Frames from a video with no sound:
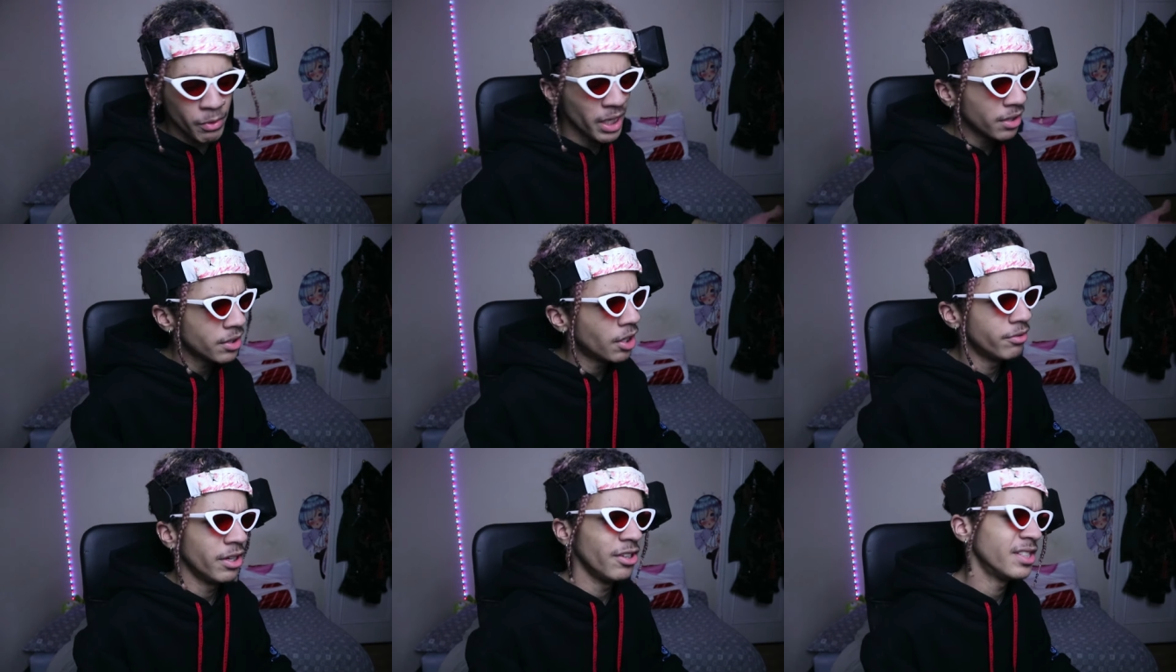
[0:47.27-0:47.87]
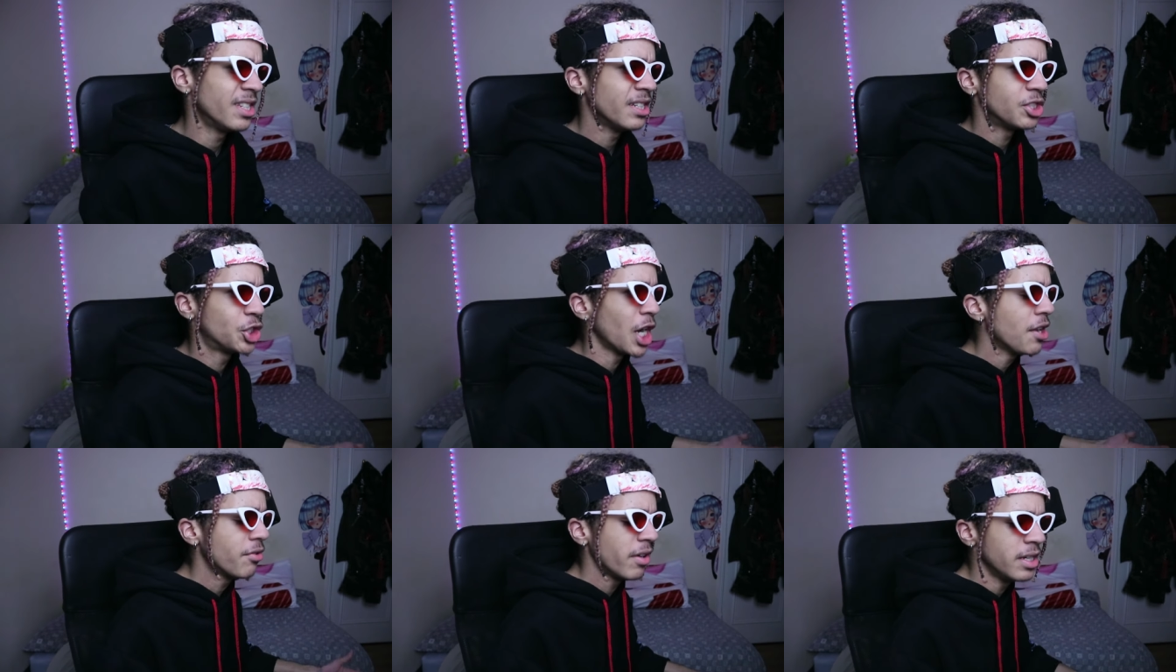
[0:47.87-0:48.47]
We don't know though.
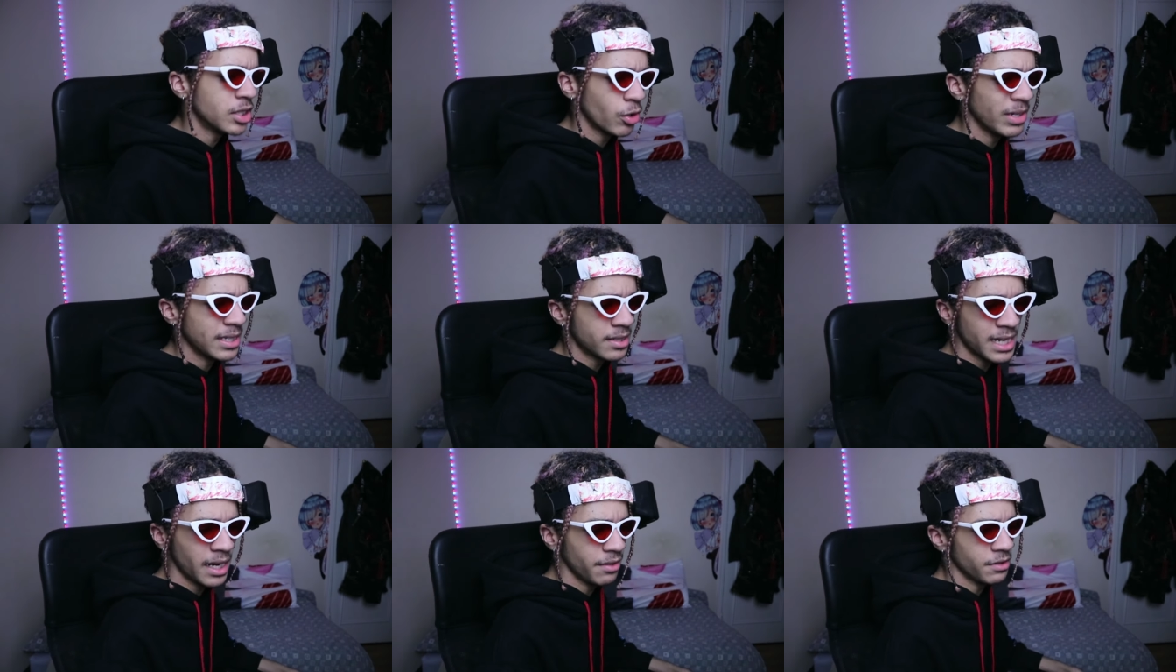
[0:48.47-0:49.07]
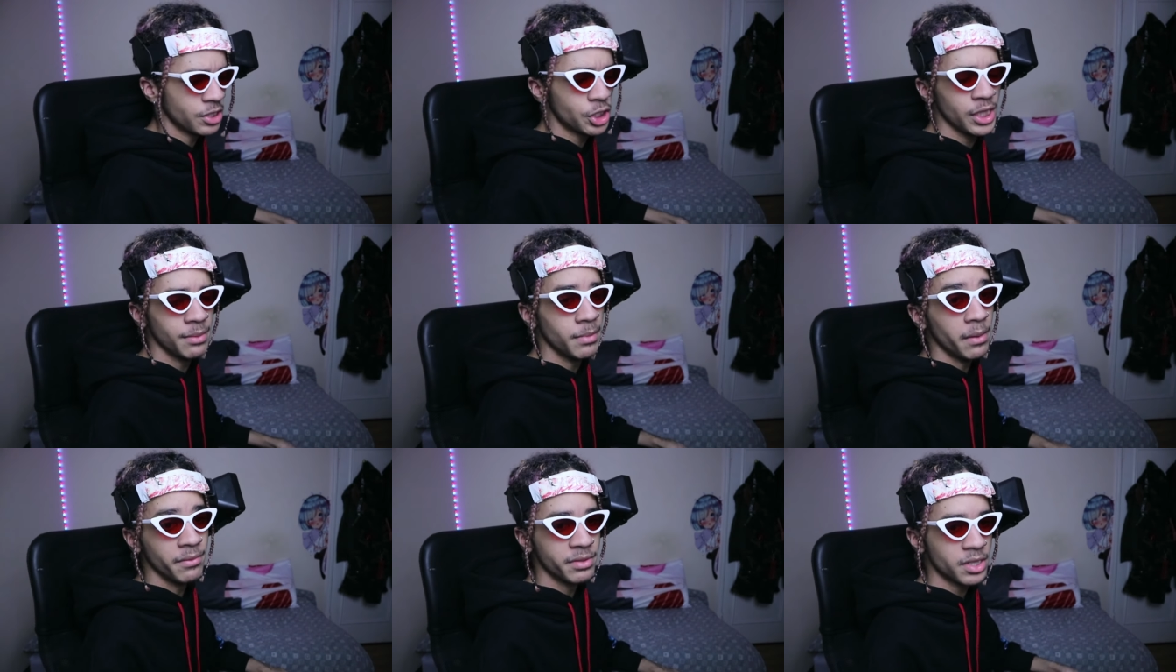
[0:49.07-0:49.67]
January is always kind of a
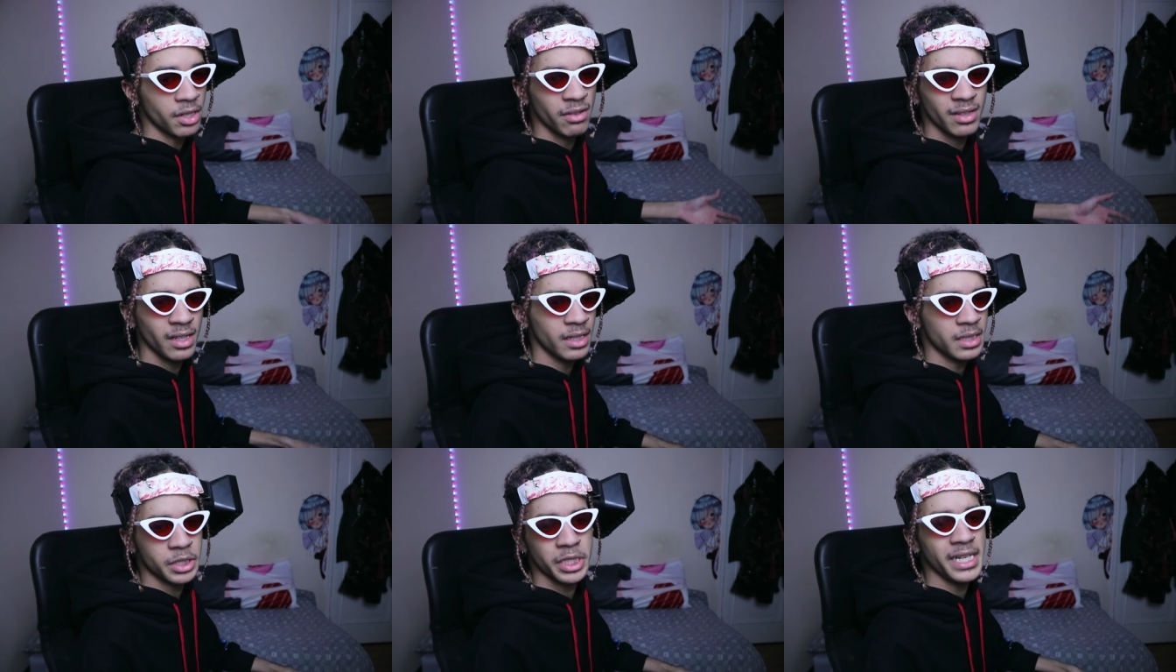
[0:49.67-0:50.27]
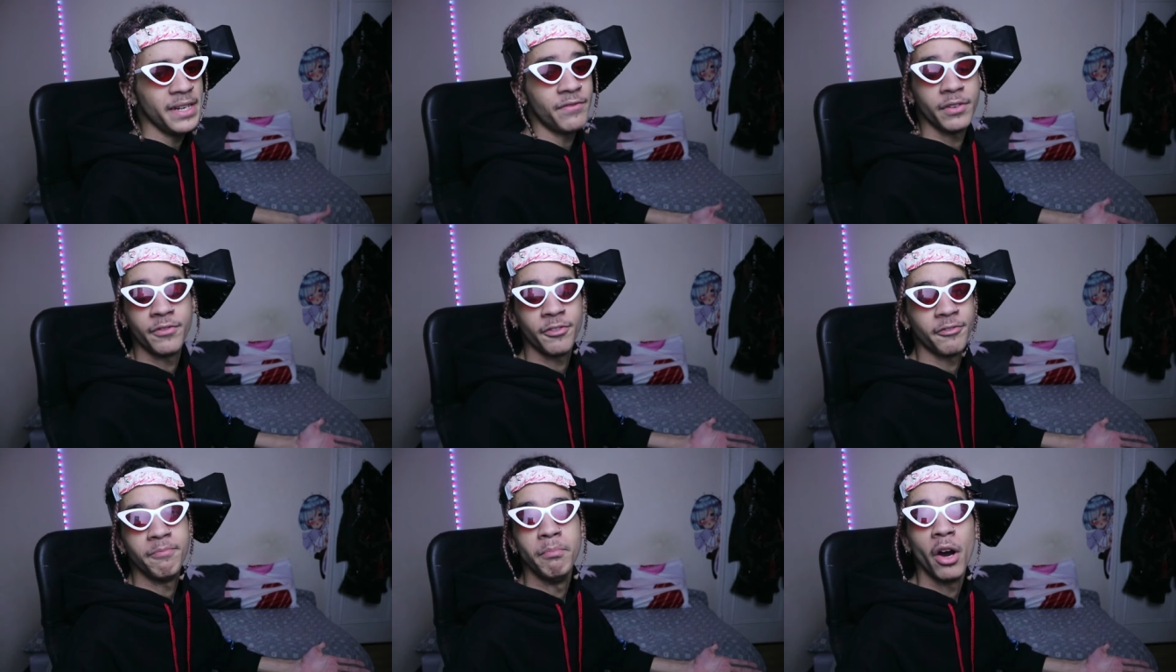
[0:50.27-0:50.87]
shit month. So it's, even
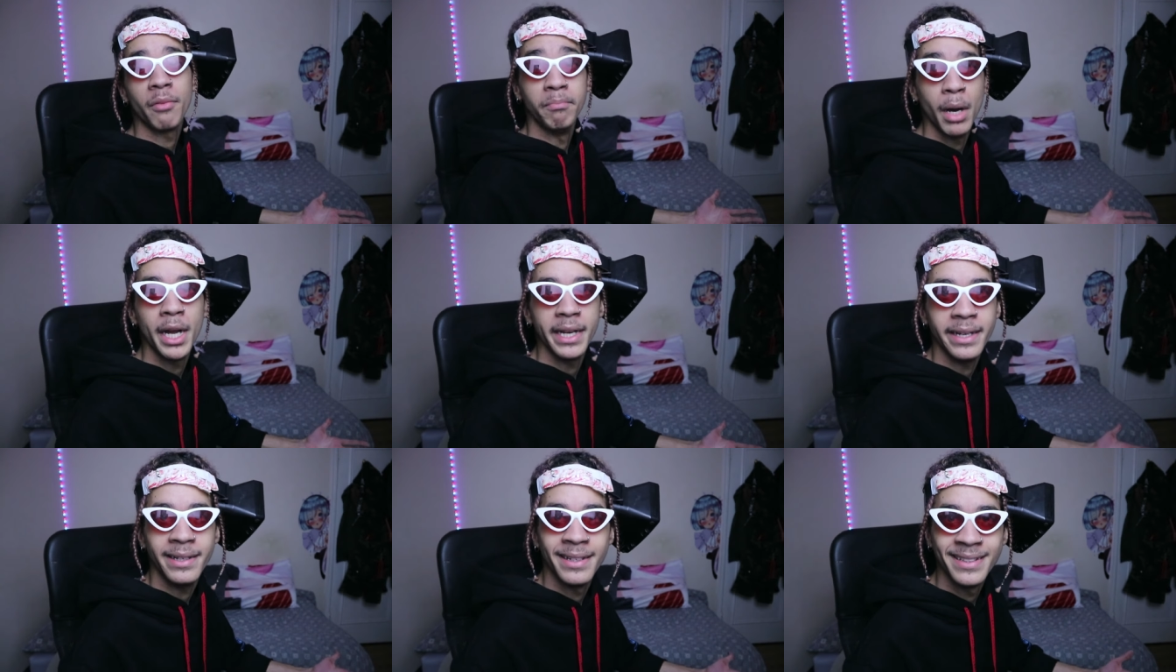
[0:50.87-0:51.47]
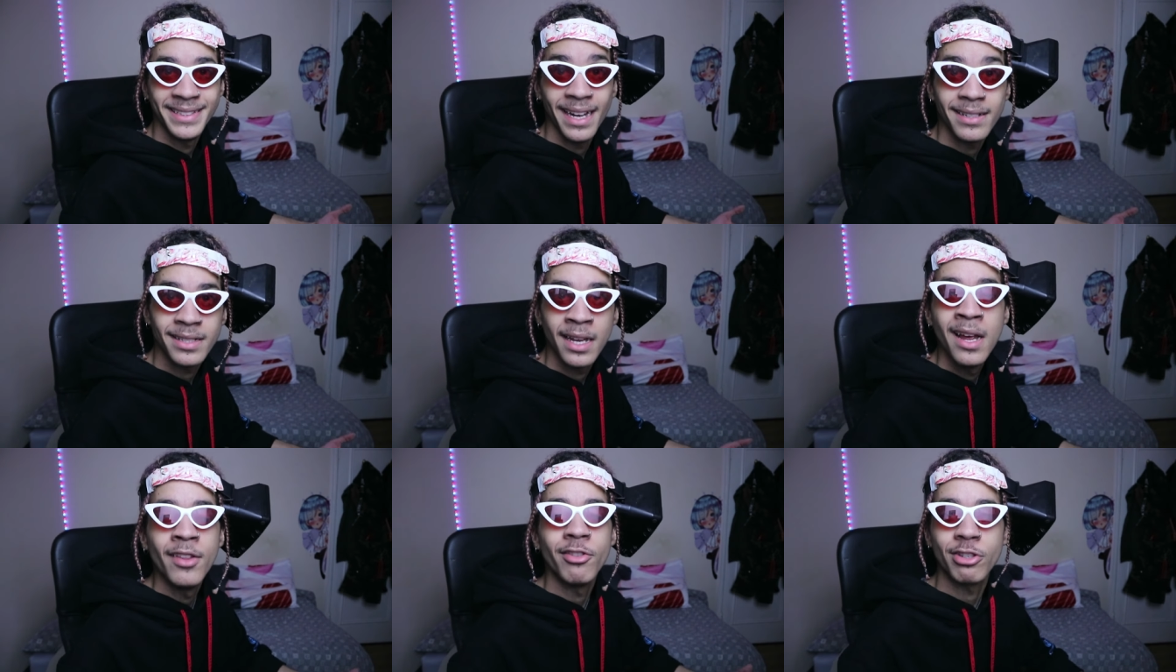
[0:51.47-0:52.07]
for m money.
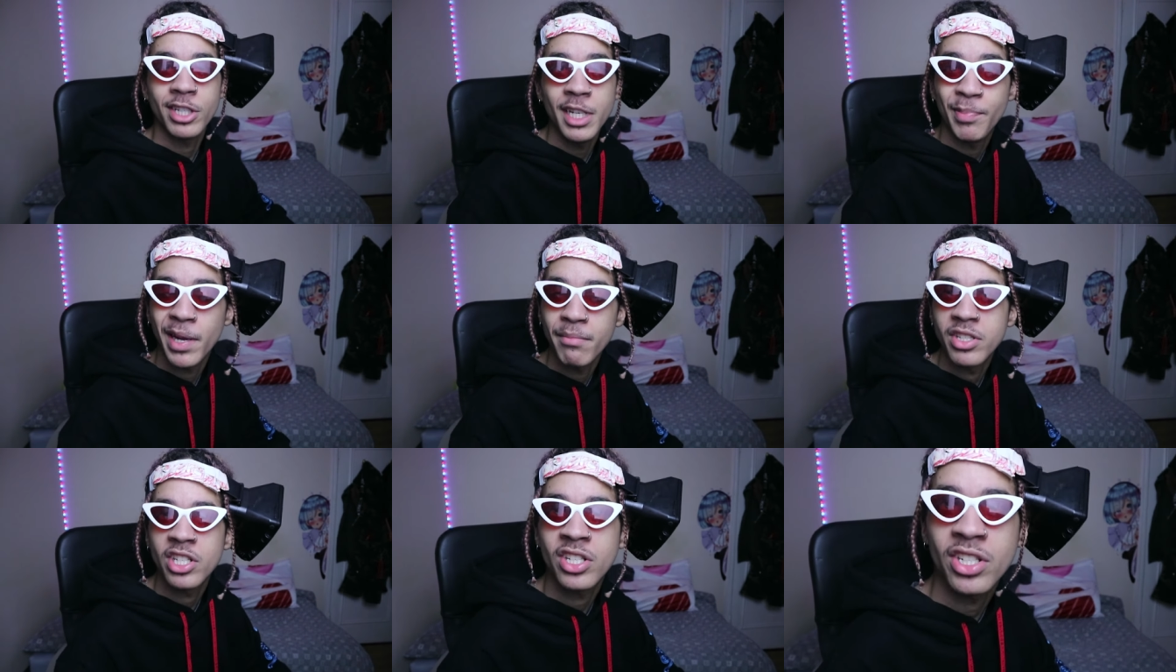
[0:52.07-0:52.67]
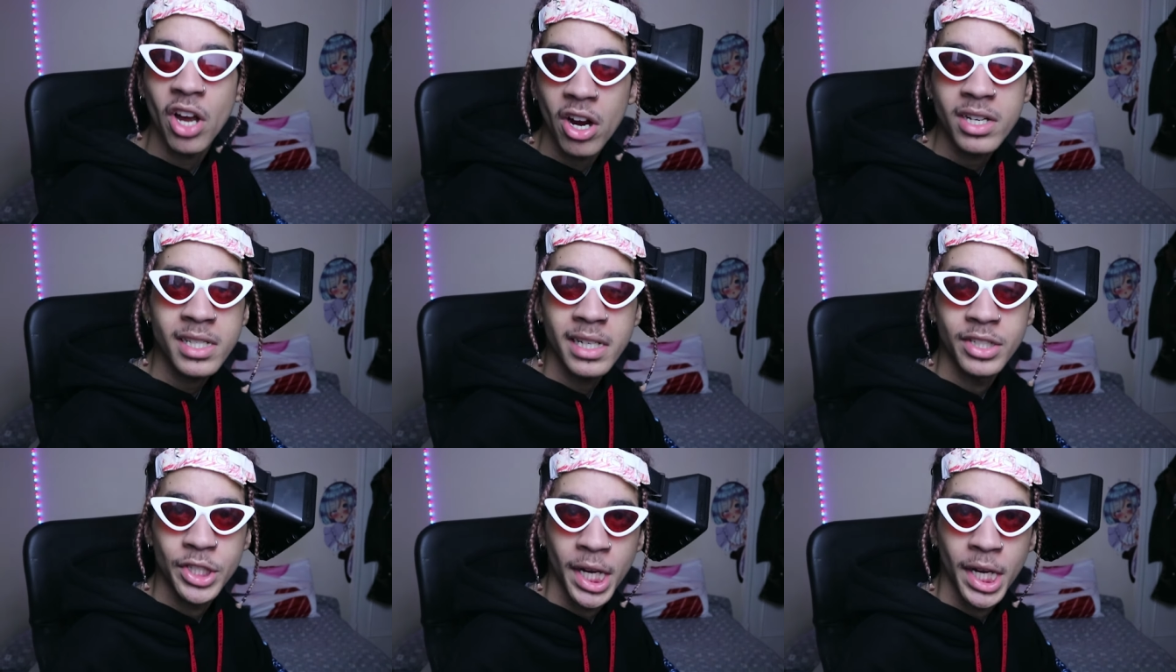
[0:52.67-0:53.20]
Yes, the C P M sucks in